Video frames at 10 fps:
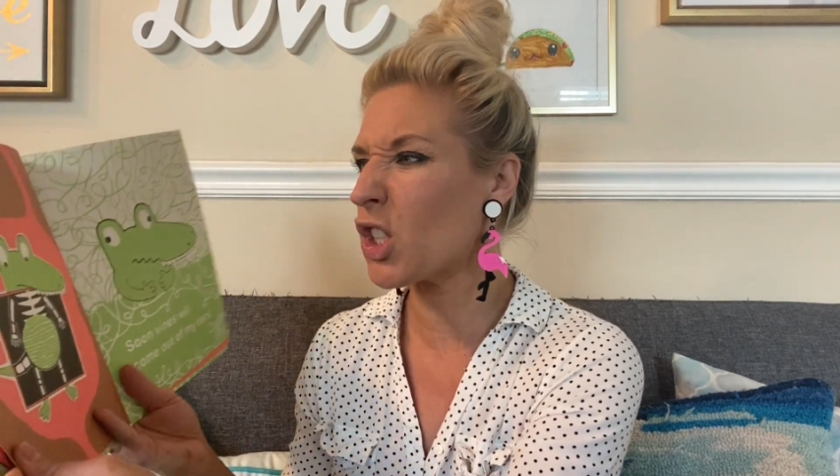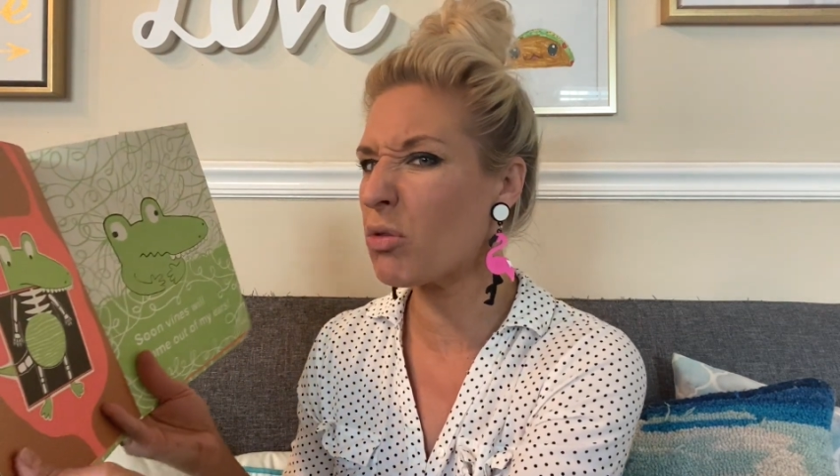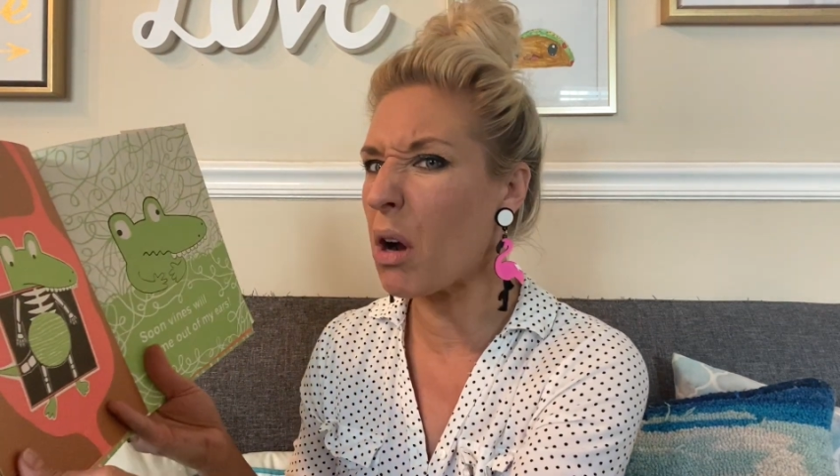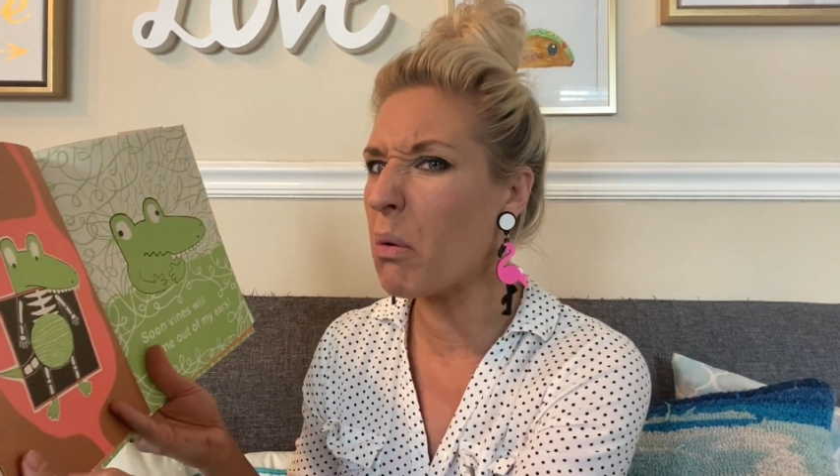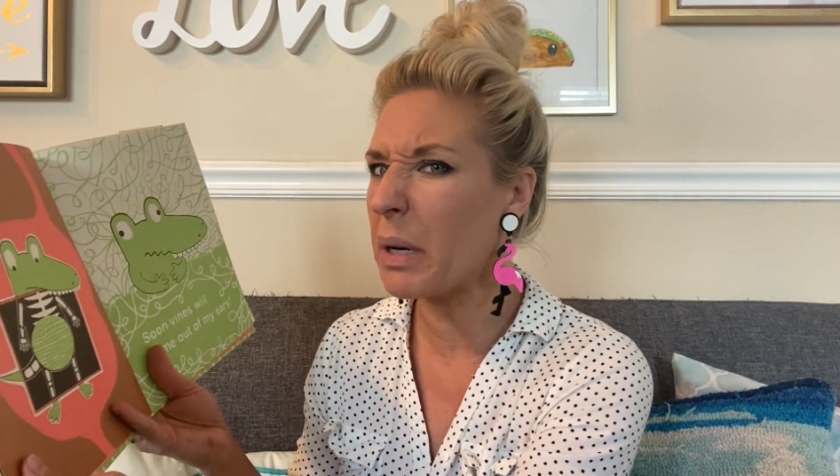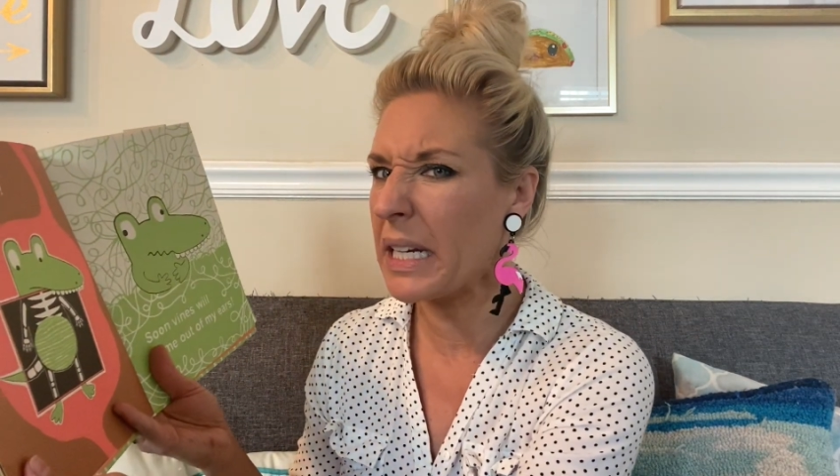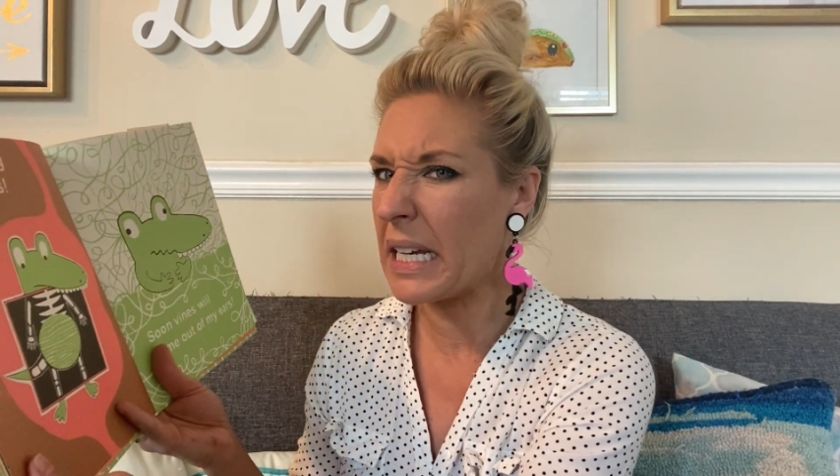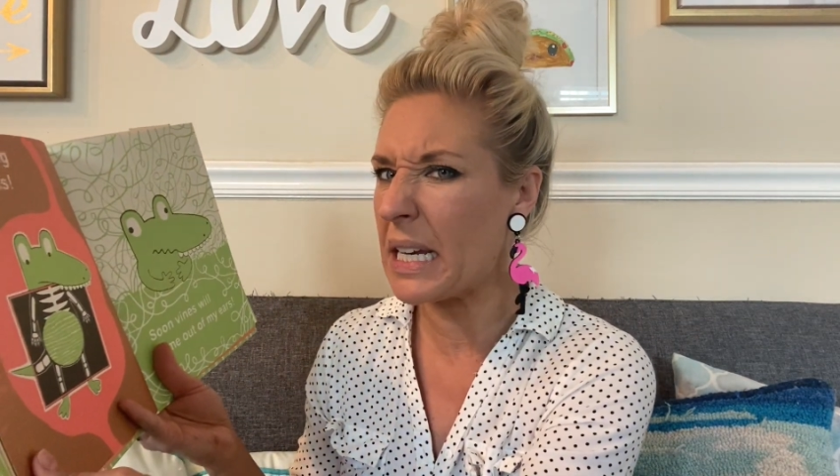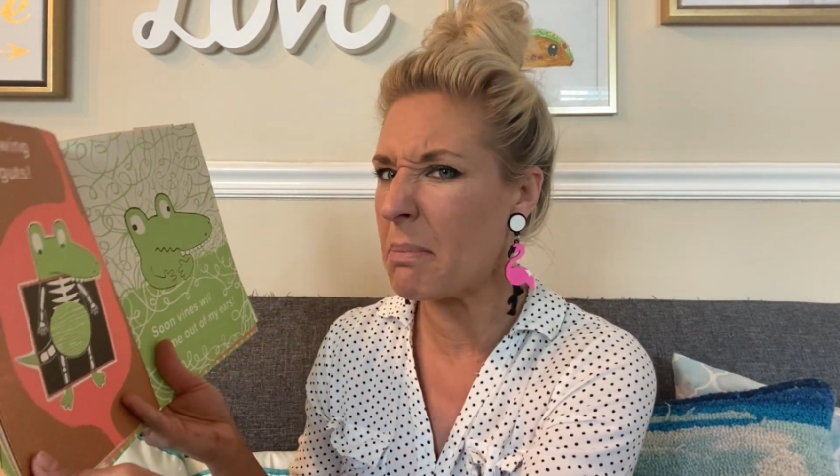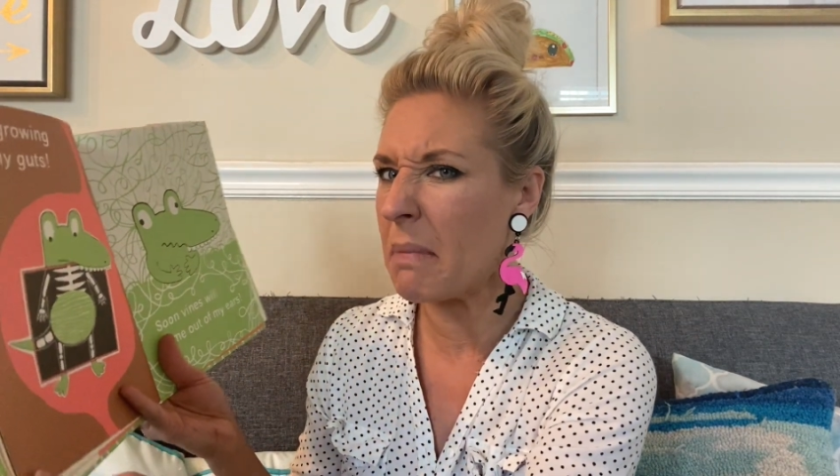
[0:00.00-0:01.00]
growing
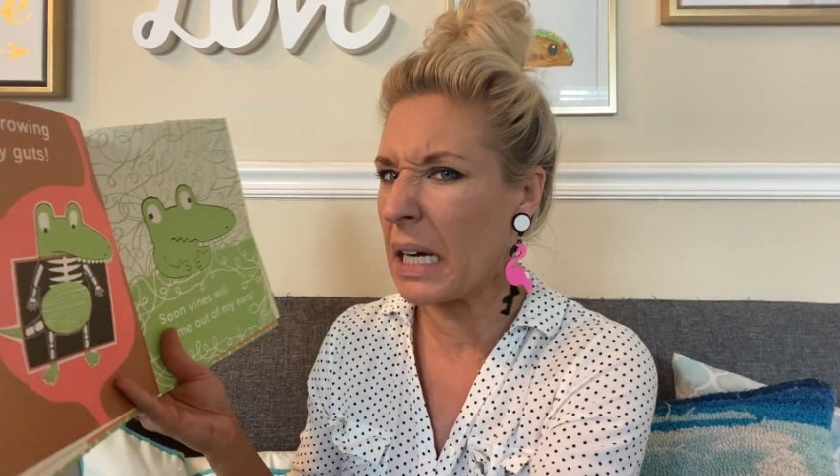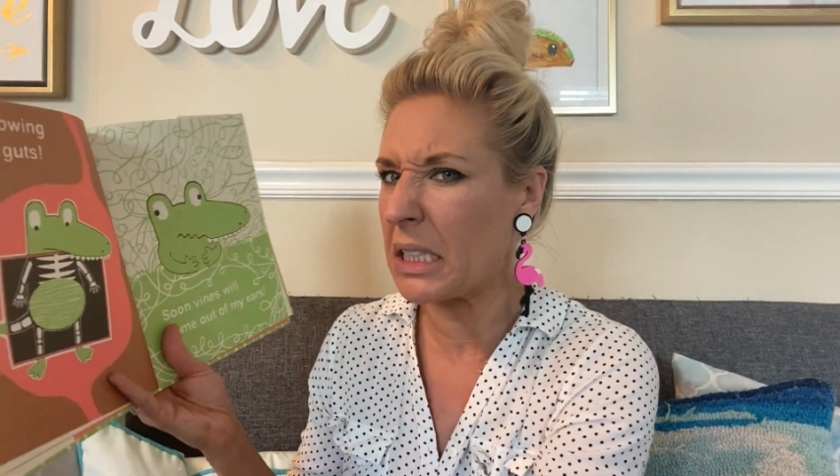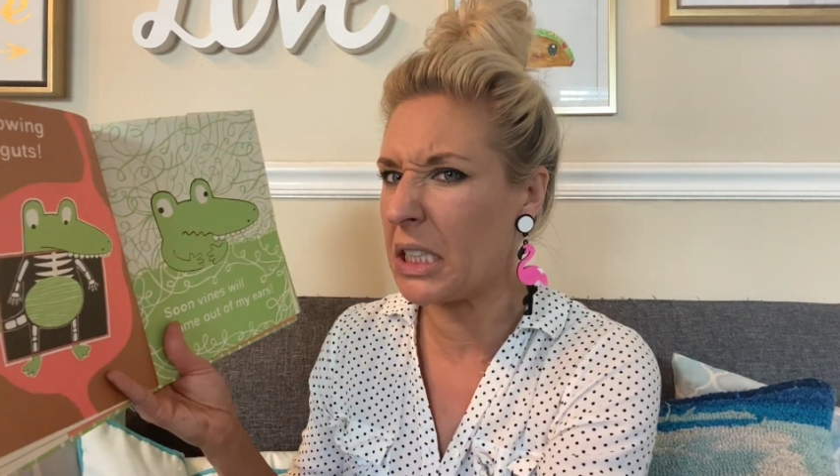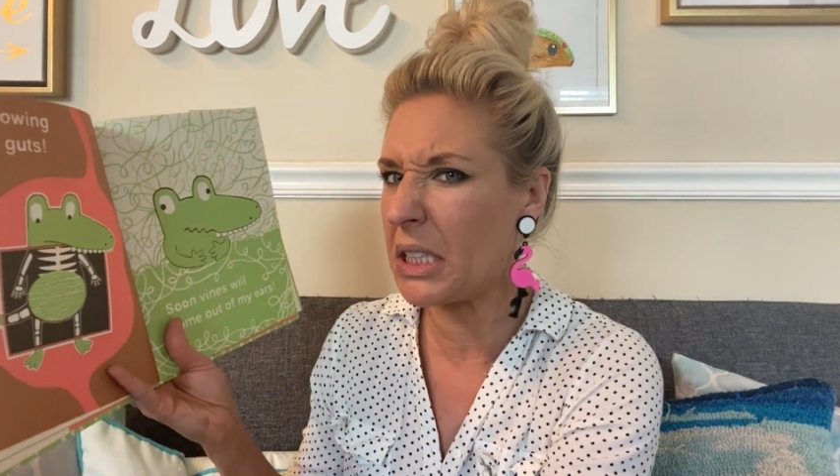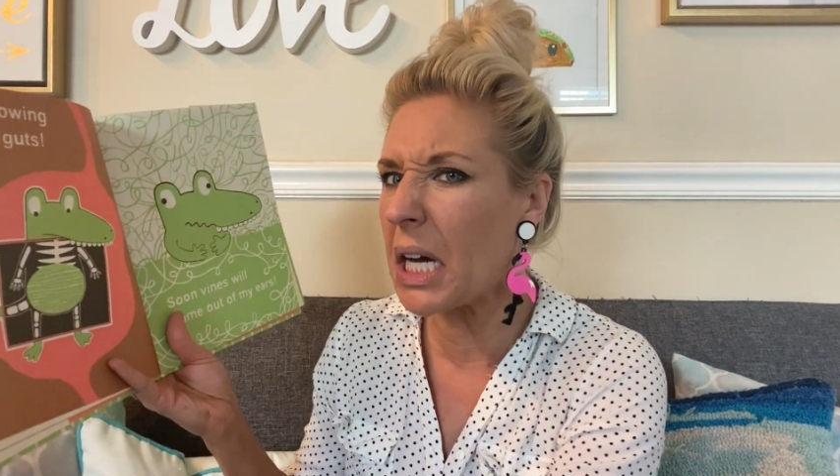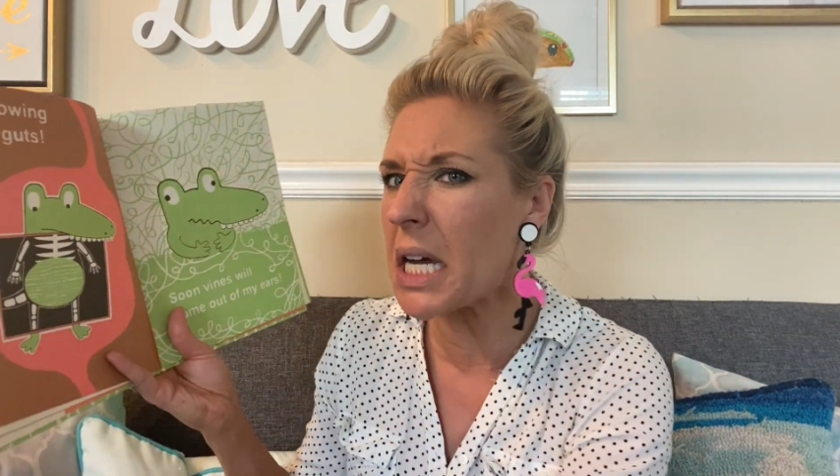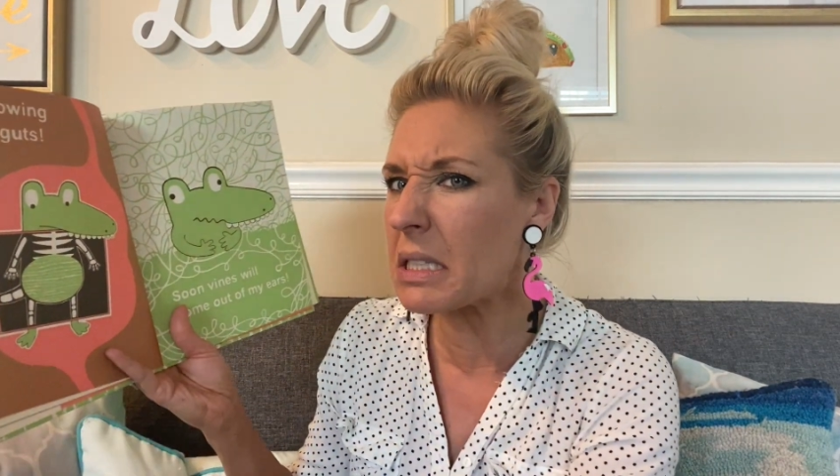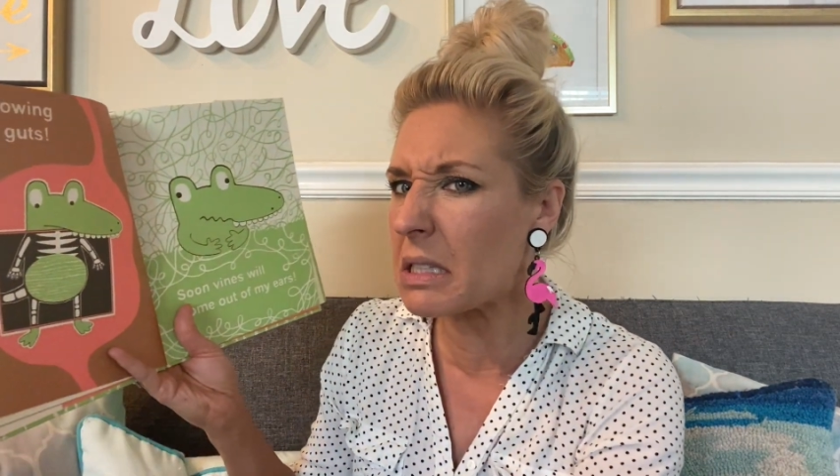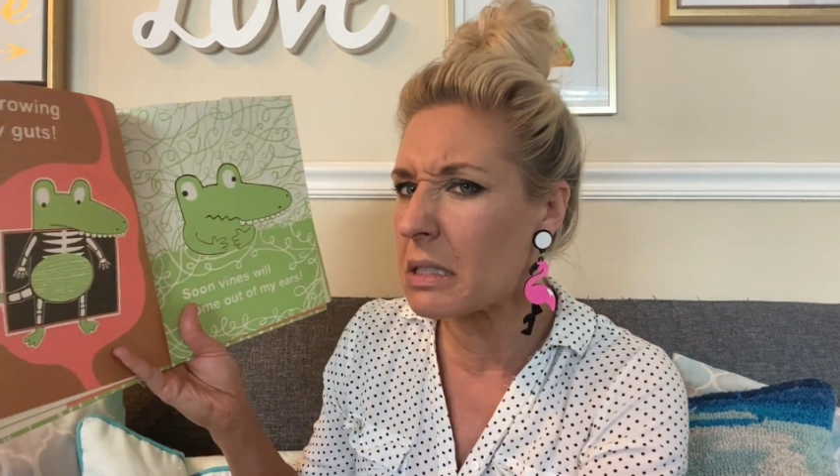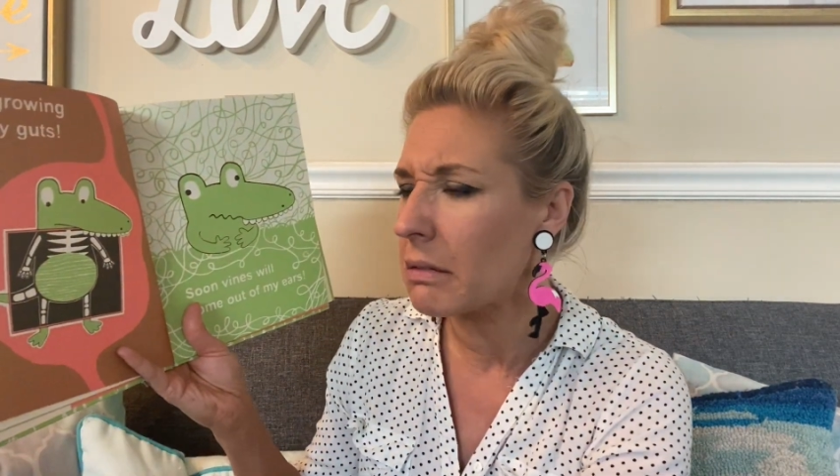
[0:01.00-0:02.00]
in my
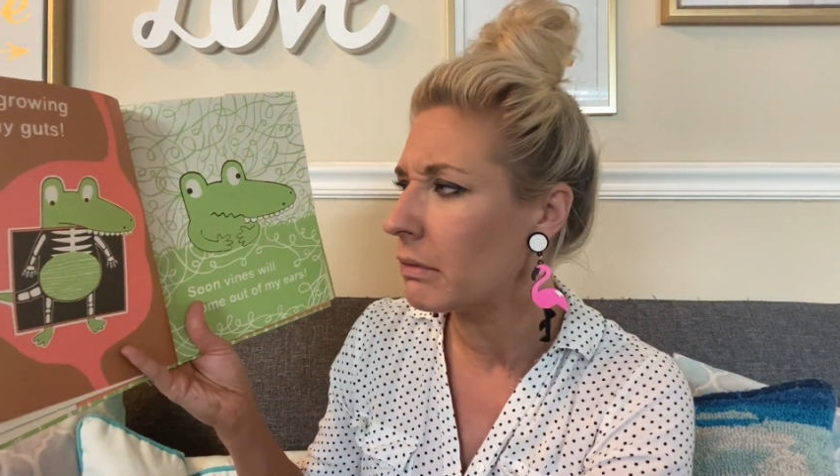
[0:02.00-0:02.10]
guts.